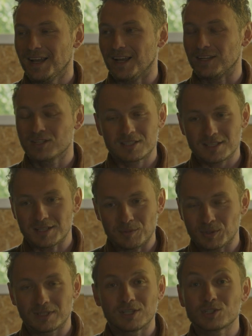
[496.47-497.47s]
And this is
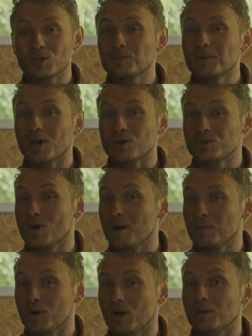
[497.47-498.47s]
something that shouldn't be our
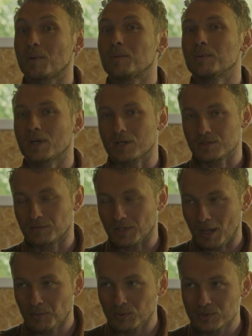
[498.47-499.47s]
job at all, but because of
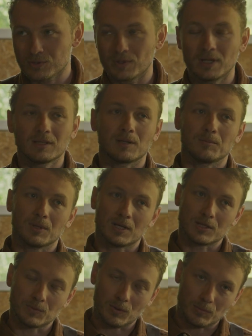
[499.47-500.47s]
time constraint and
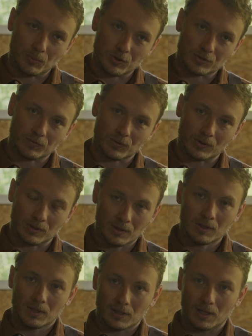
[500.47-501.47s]
because we were pushed for,
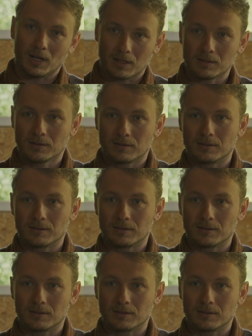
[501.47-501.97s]
like,